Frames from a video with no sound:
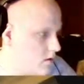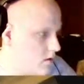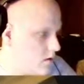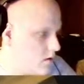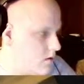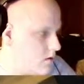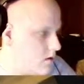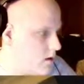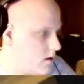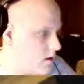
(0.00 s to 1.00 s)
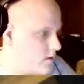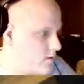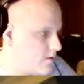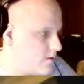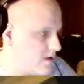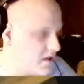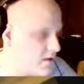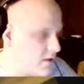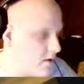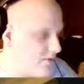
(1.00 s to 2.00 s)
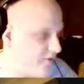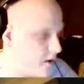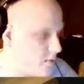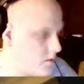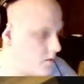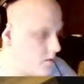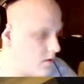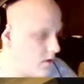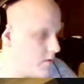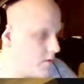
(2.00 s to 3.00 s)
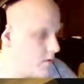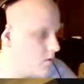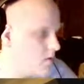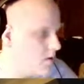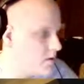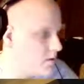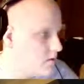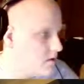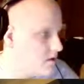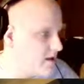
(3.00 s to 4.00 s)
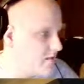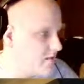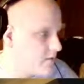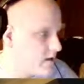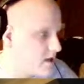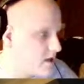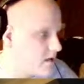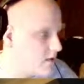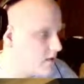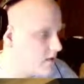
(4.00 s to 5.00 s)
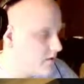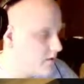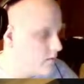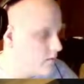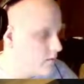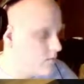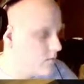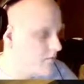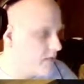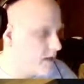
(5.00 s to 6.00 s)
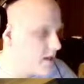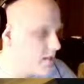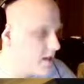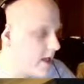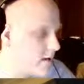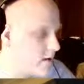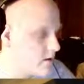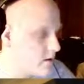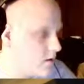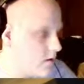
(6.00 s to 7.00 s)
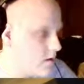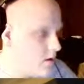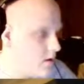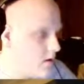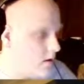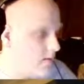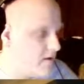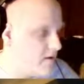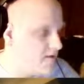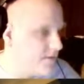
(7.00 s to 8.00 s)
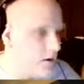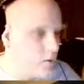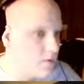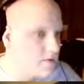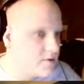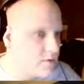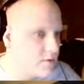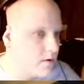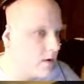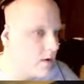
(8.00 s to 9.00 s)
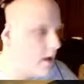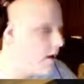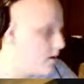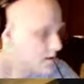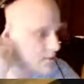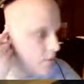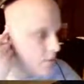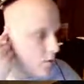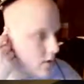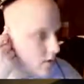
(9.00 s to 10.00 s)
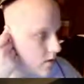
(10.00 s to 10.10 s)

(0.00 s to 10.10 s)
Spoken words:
is going to kill that with Fireball, and then we're going to use Death Ray to kill the 3-time attacker. Then use Viora Worshipper on support.